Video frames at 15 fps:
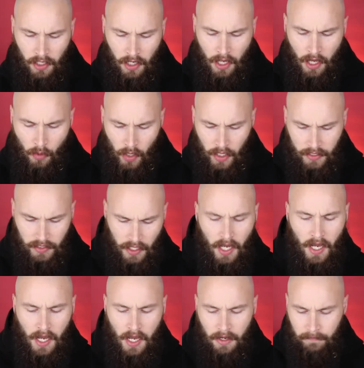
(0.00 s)
lower
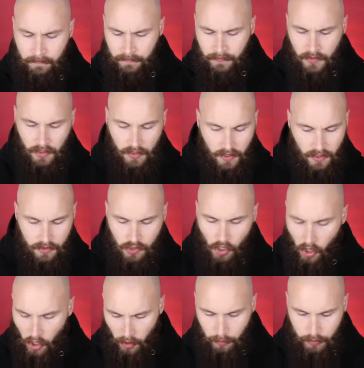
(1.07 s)
cut
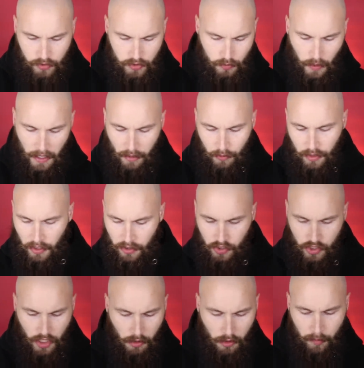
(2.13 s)
tops as well, kind of
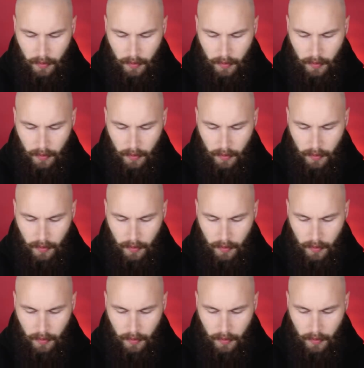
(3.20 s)
show a